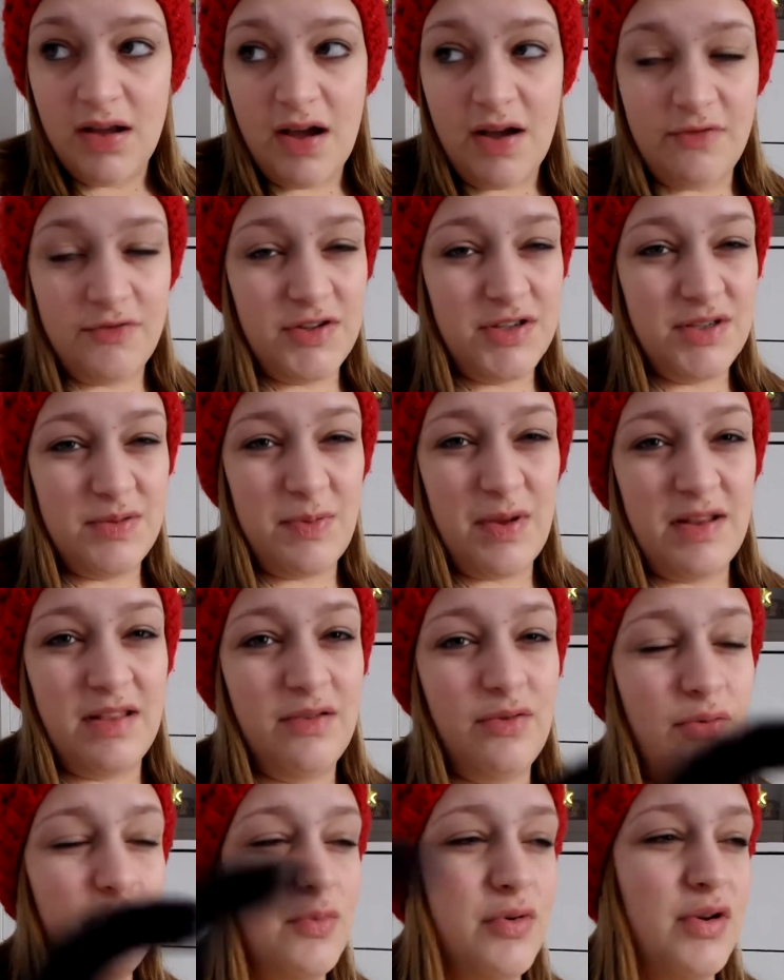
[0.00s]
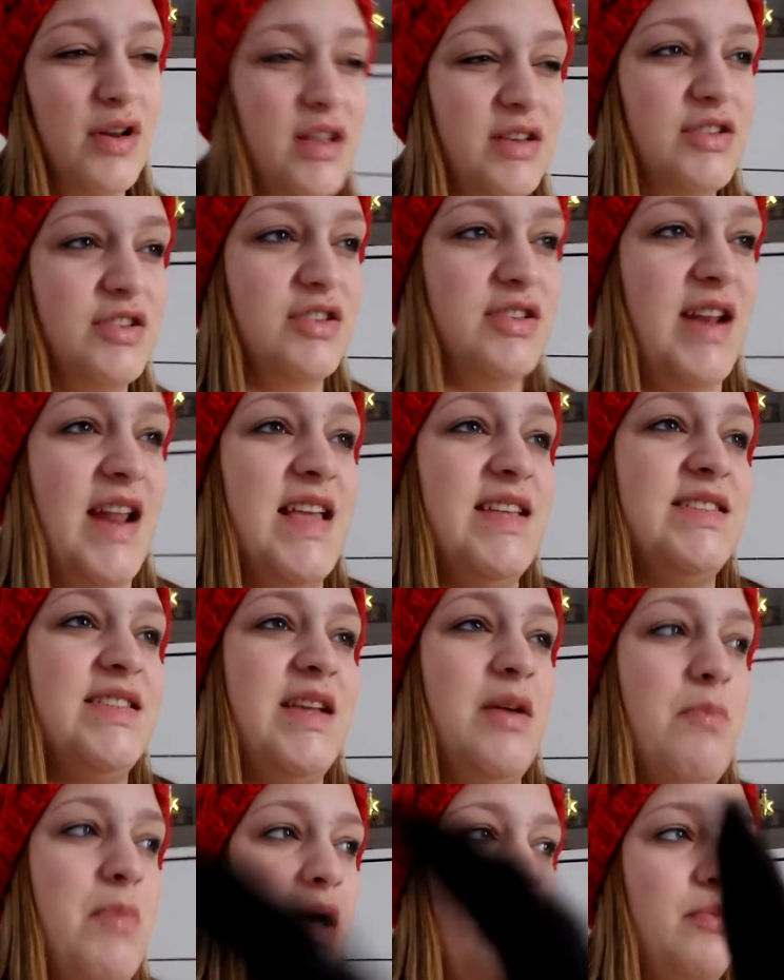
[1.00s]
I've just spent all morning just
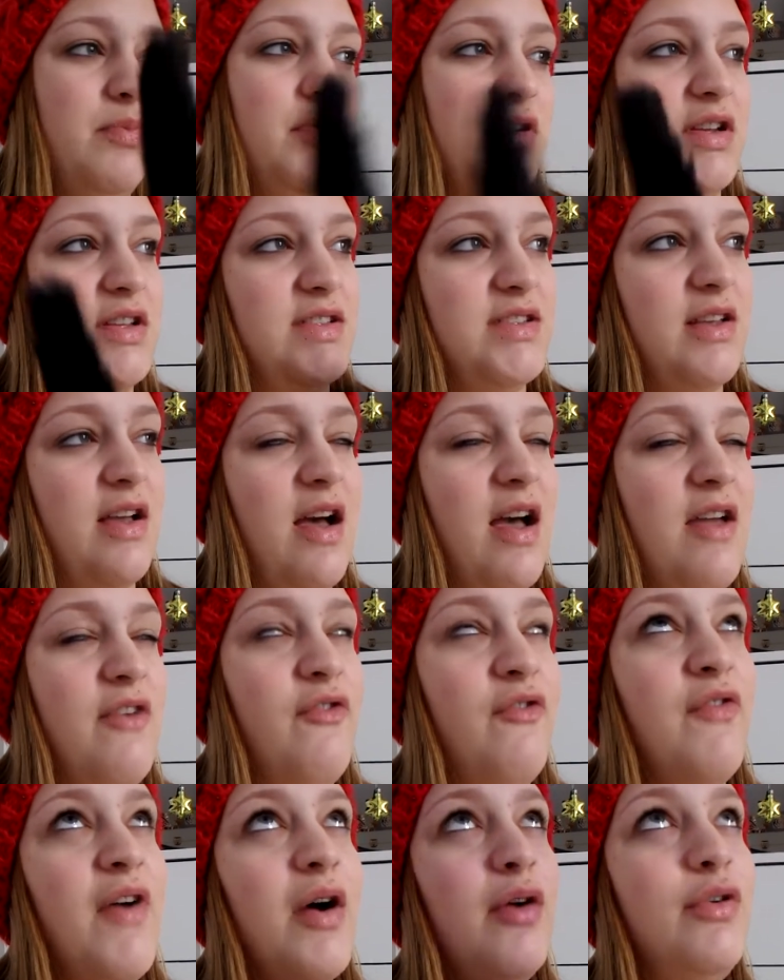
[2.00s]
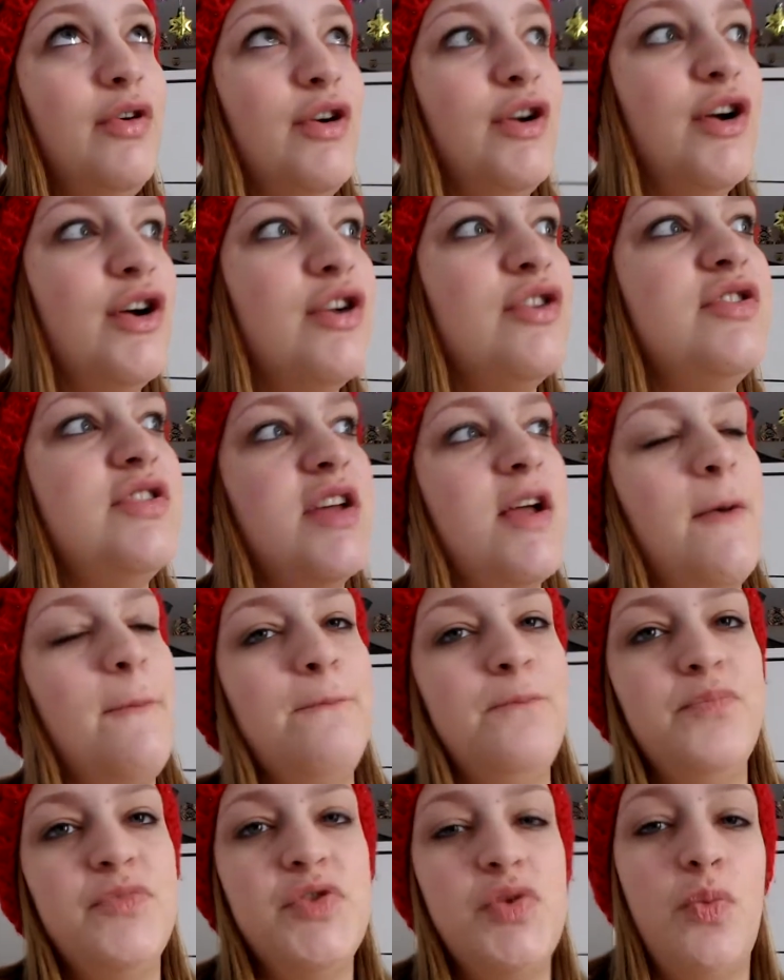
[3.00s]
lazing in bed because I felt good
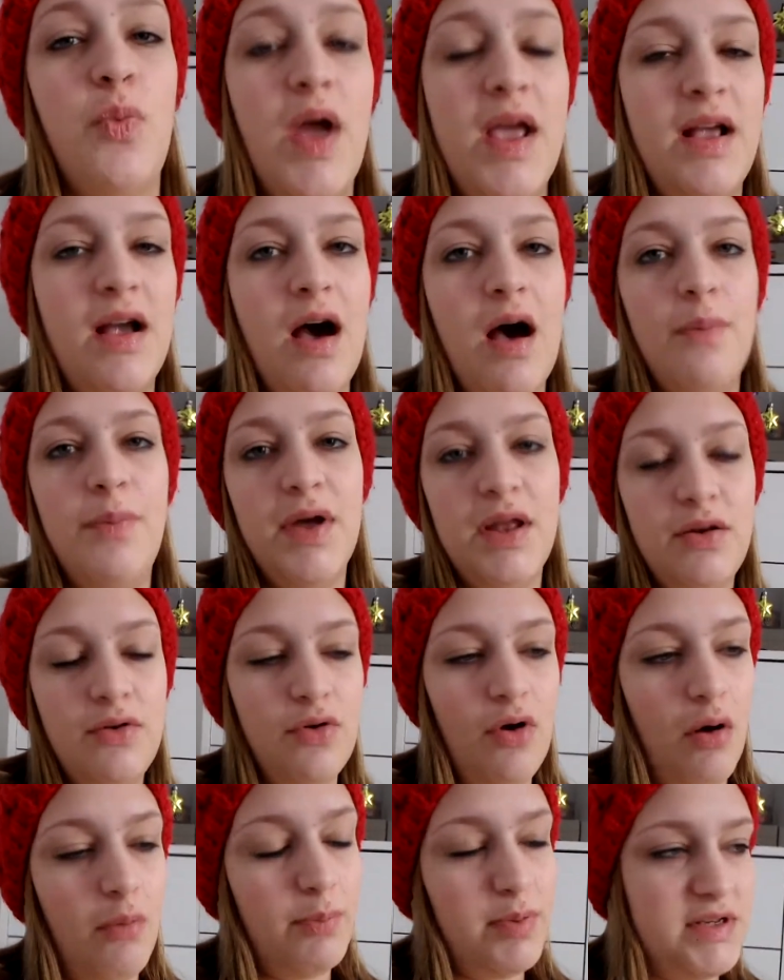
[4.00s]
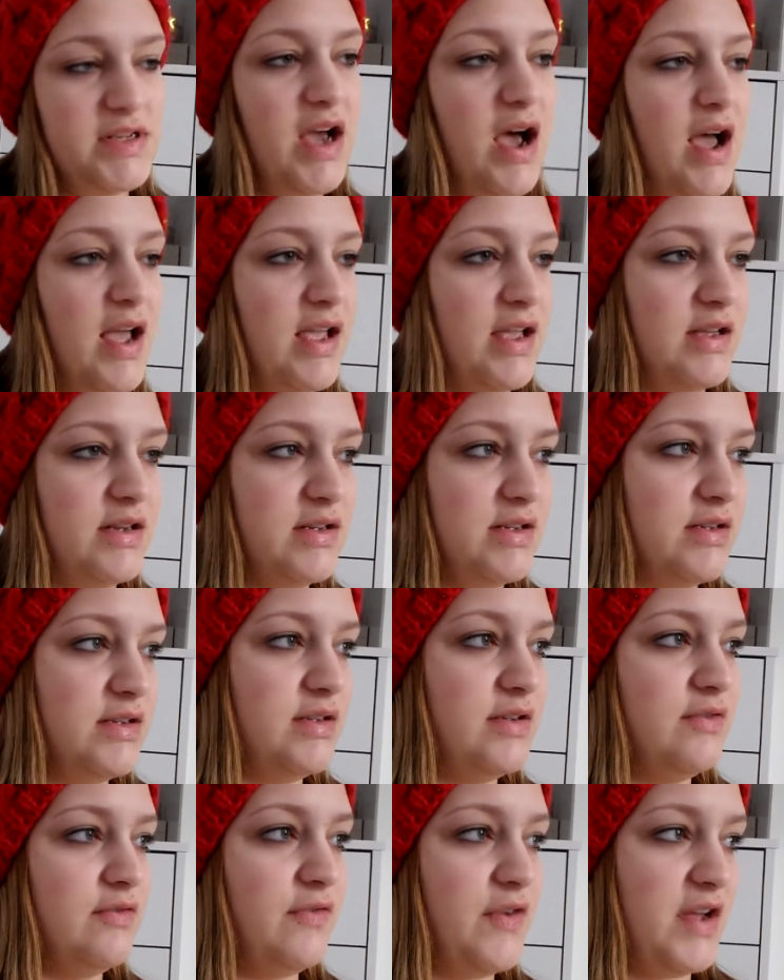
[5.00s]
to wake up and not be tired
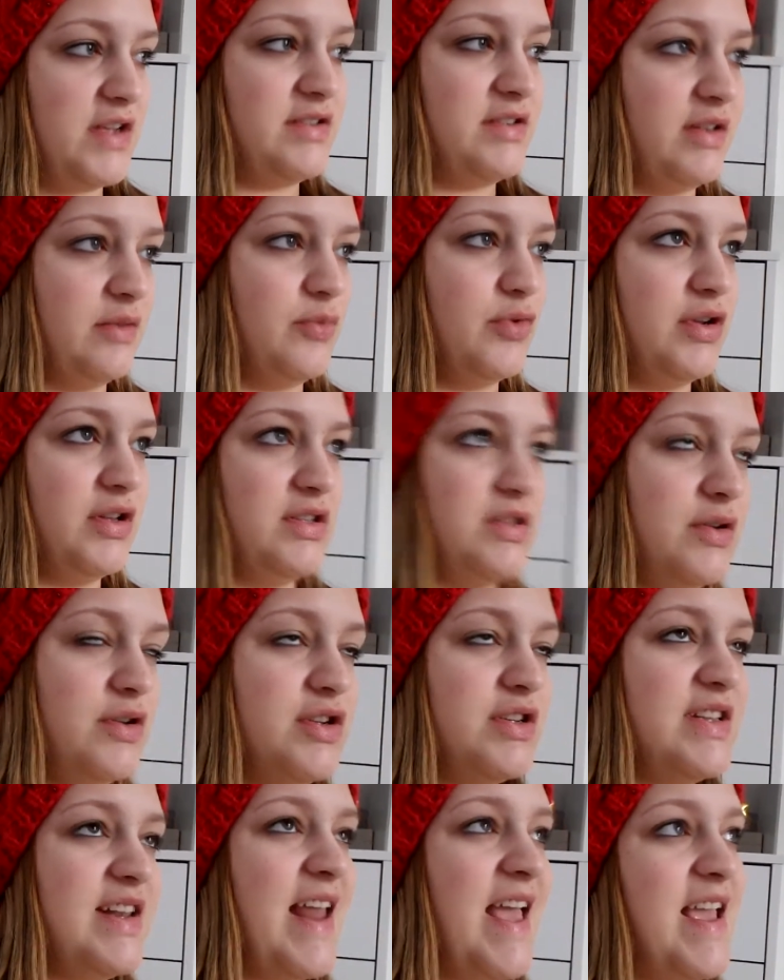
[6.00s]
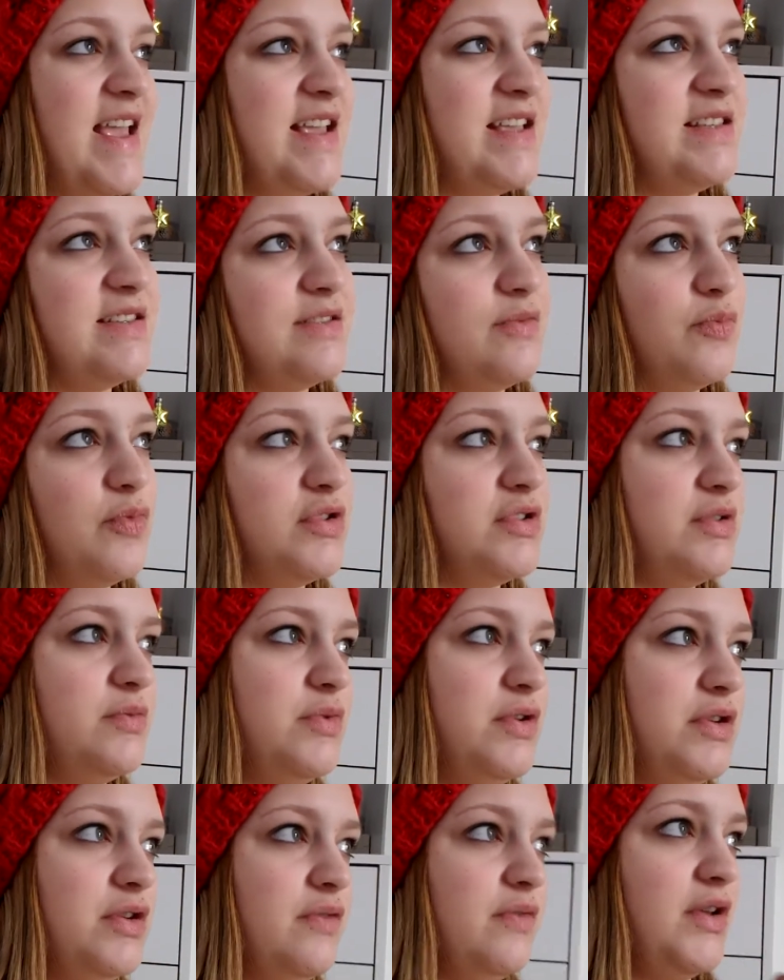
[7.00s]
first thing in the morning. So I just lazed and watched
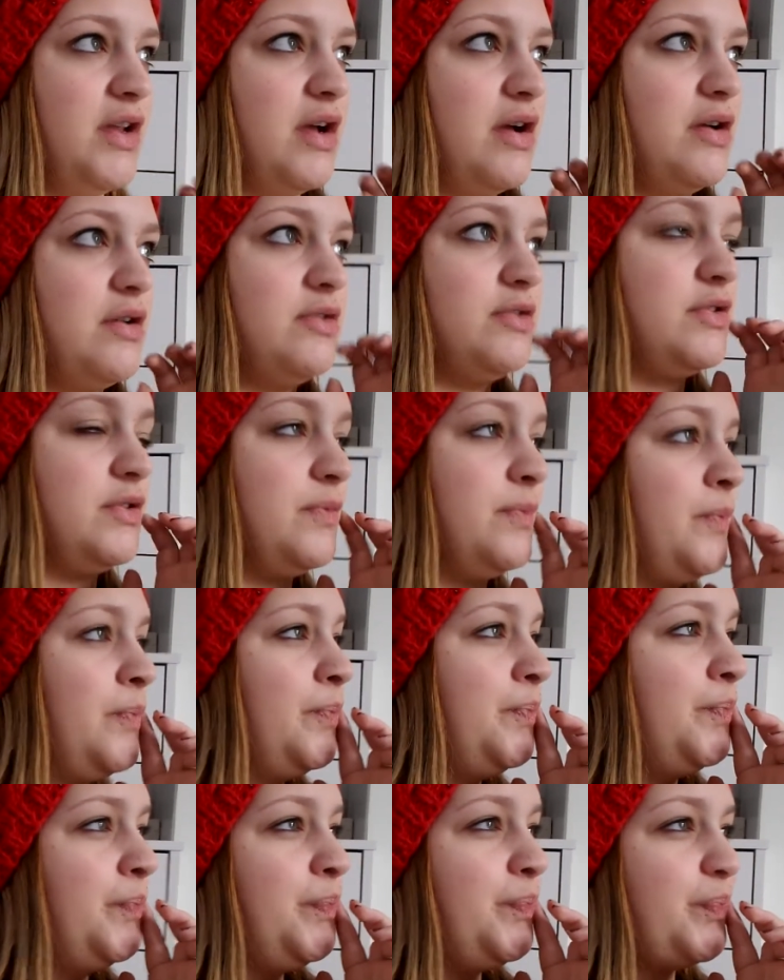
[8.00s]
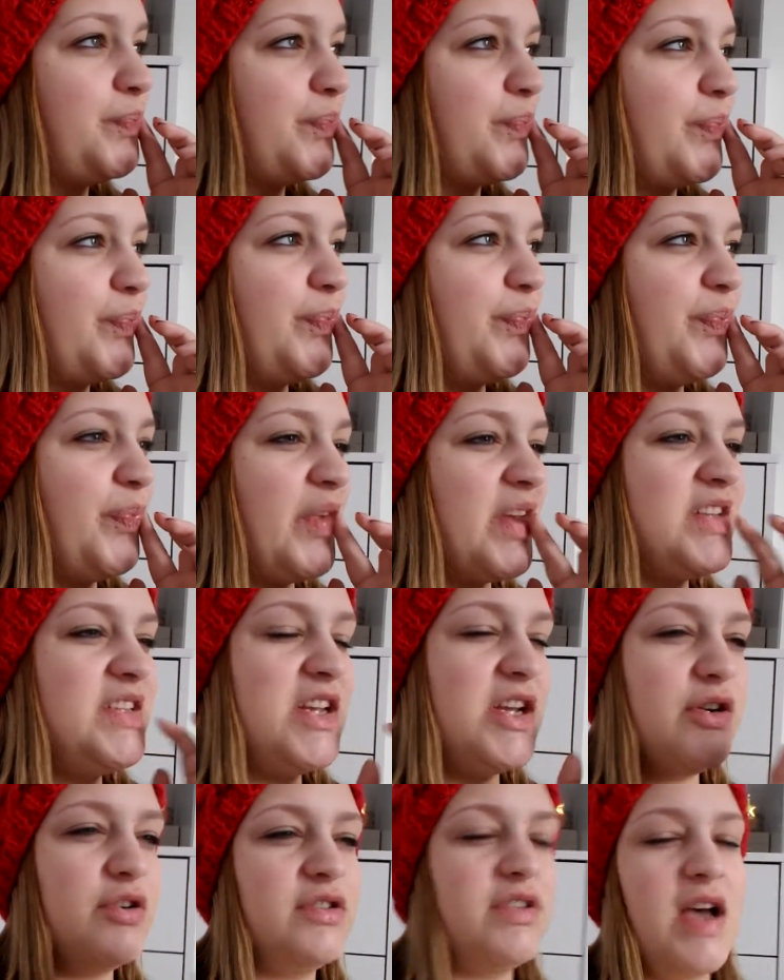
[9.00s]
some YouTube videos and
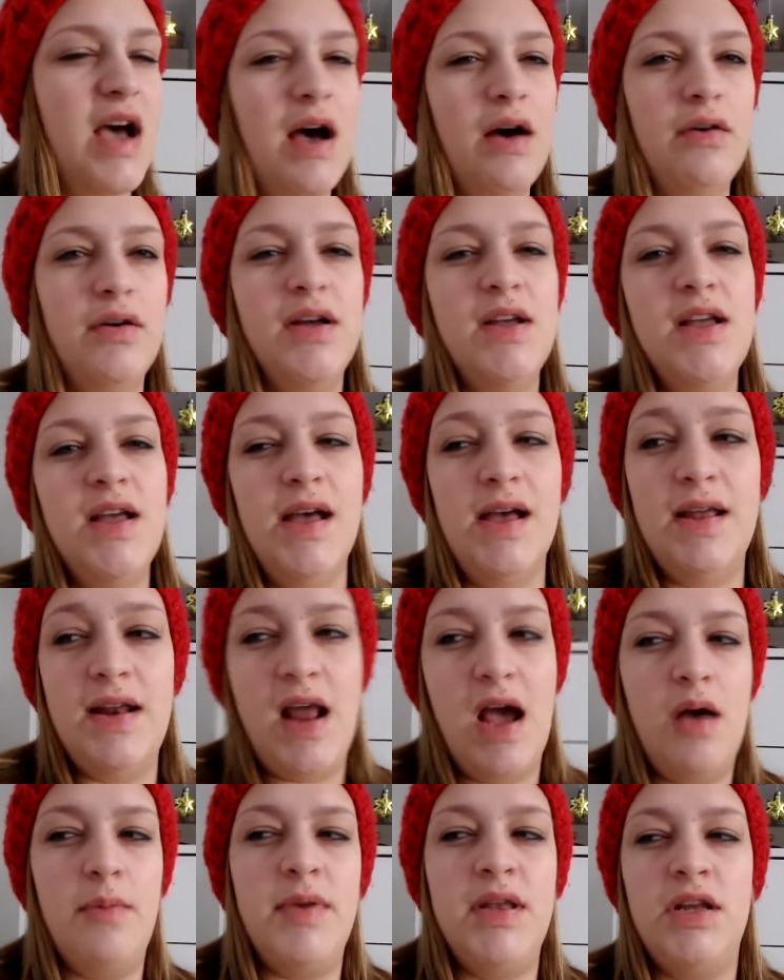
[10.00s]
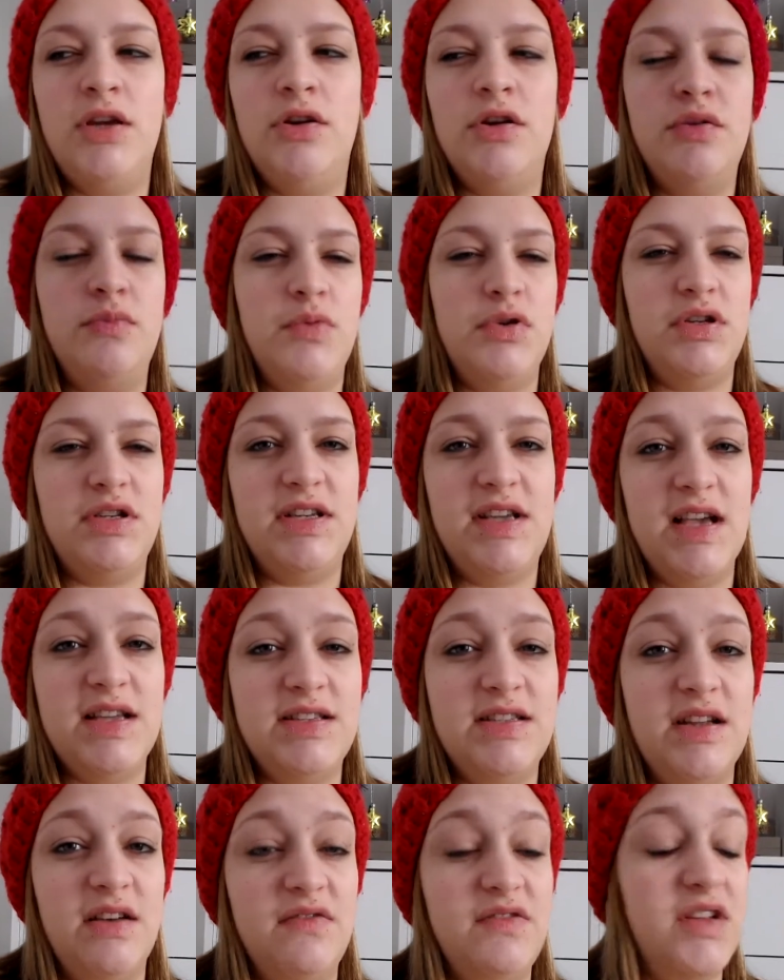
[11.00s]
chilled out and now I'm in a good mood to
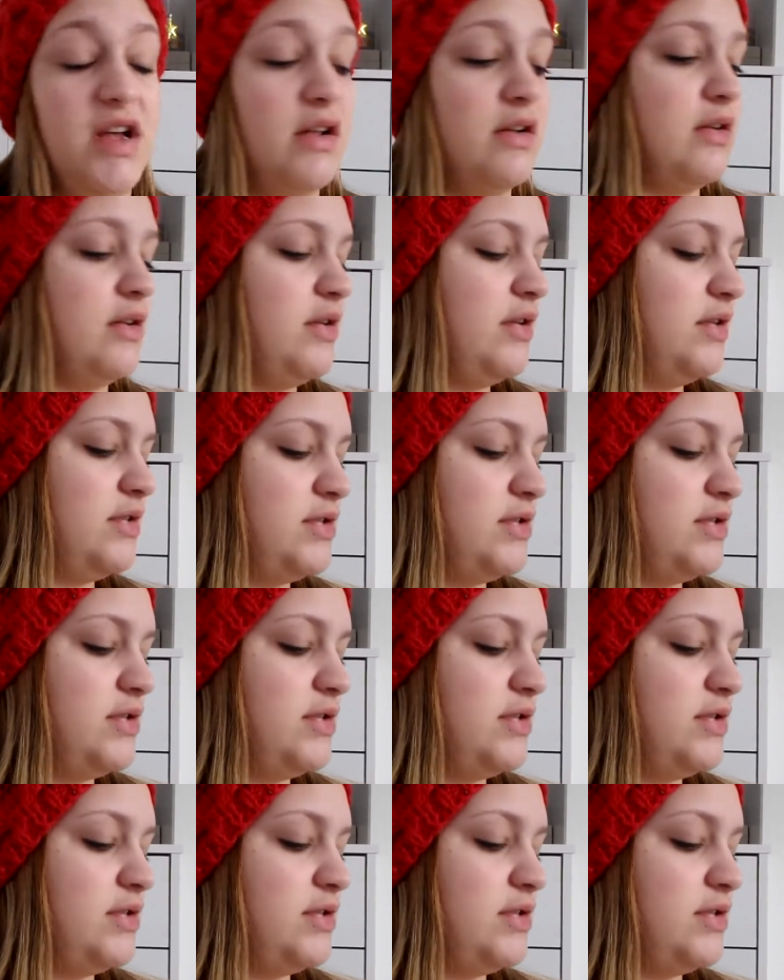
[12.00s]
get stuff done.